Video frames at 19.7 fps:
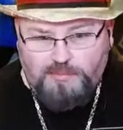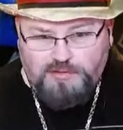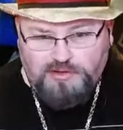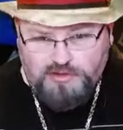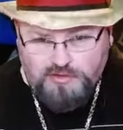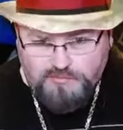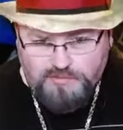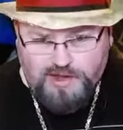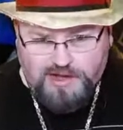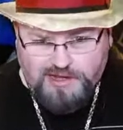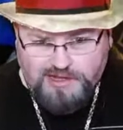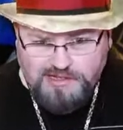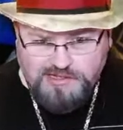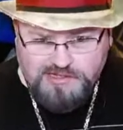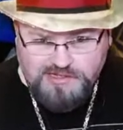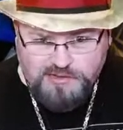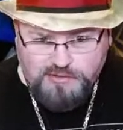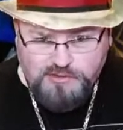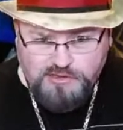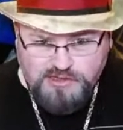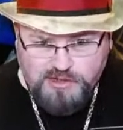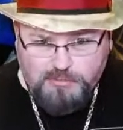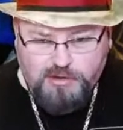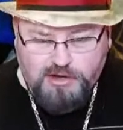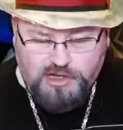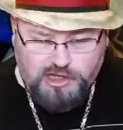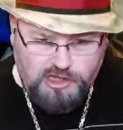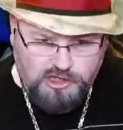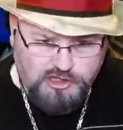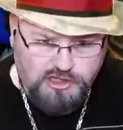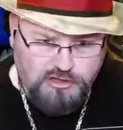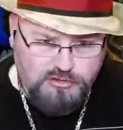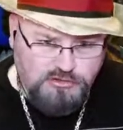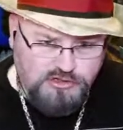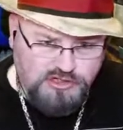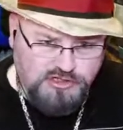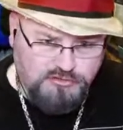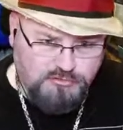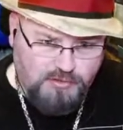I mean, you've got to consider somebody a
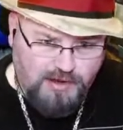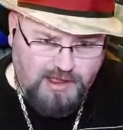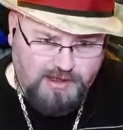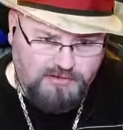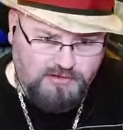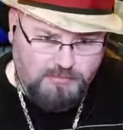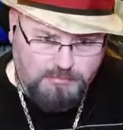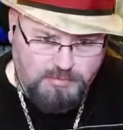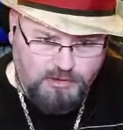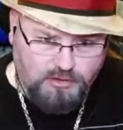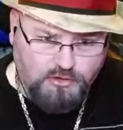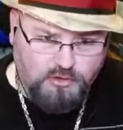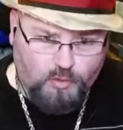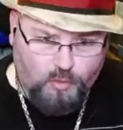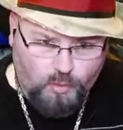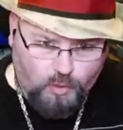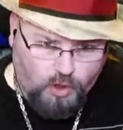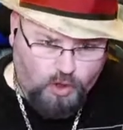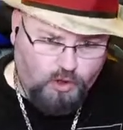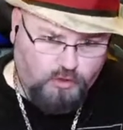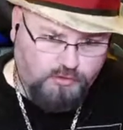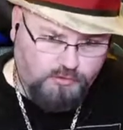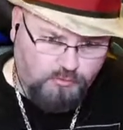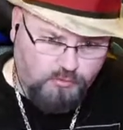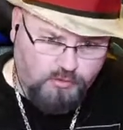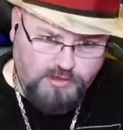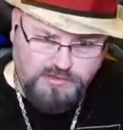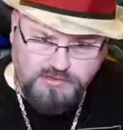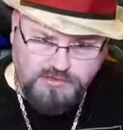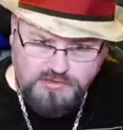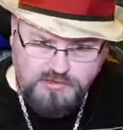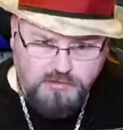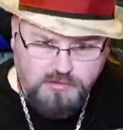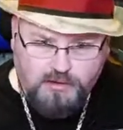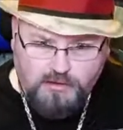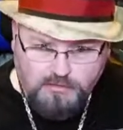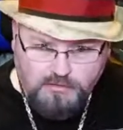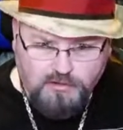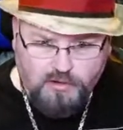huge threat to build a wall that runs,
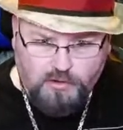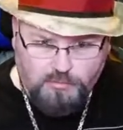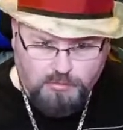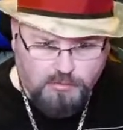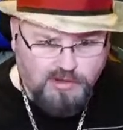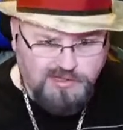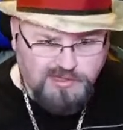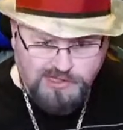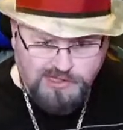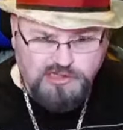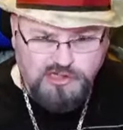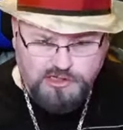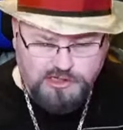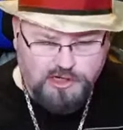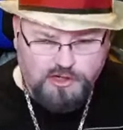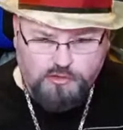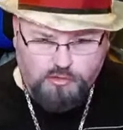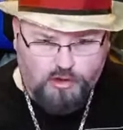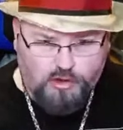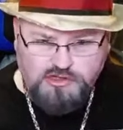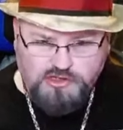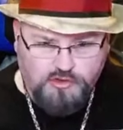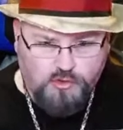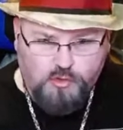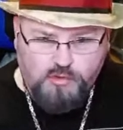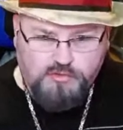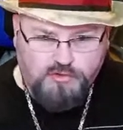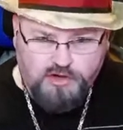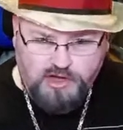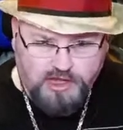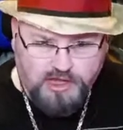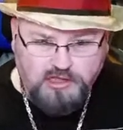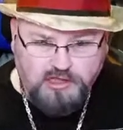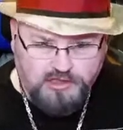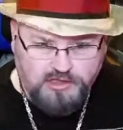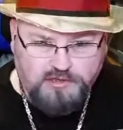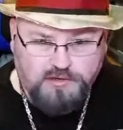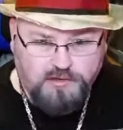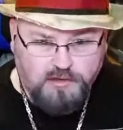essentially across northern
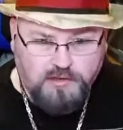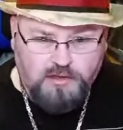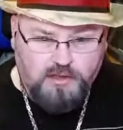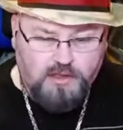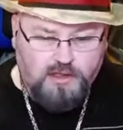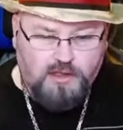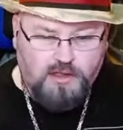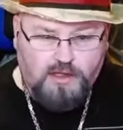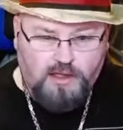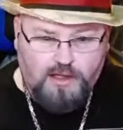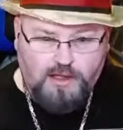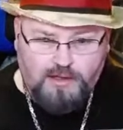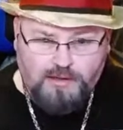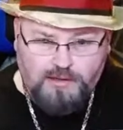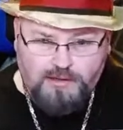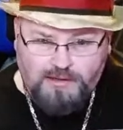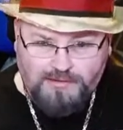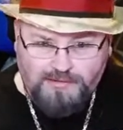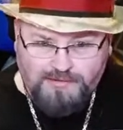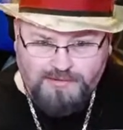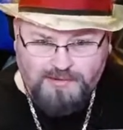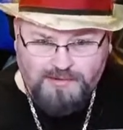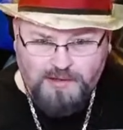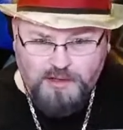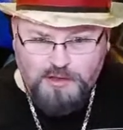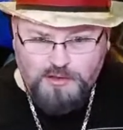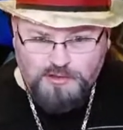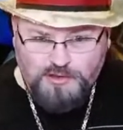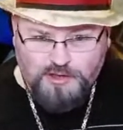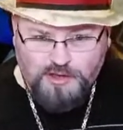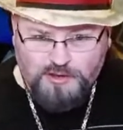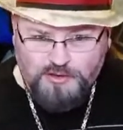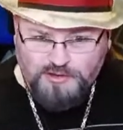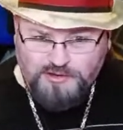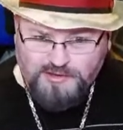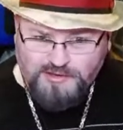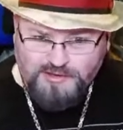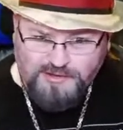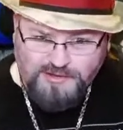England. Yeah. They
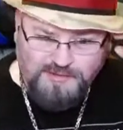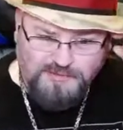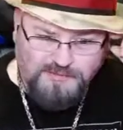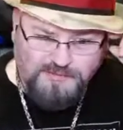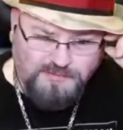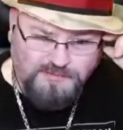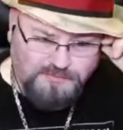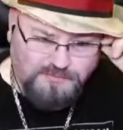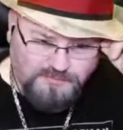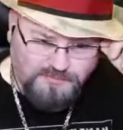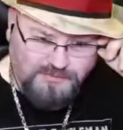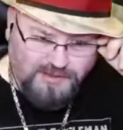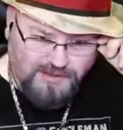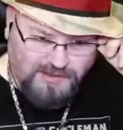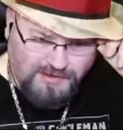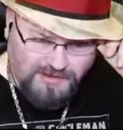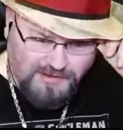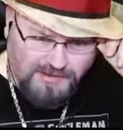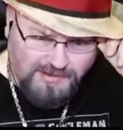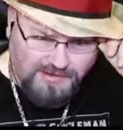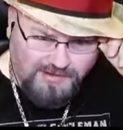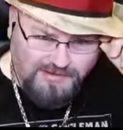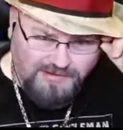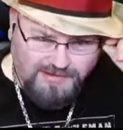split the country in two.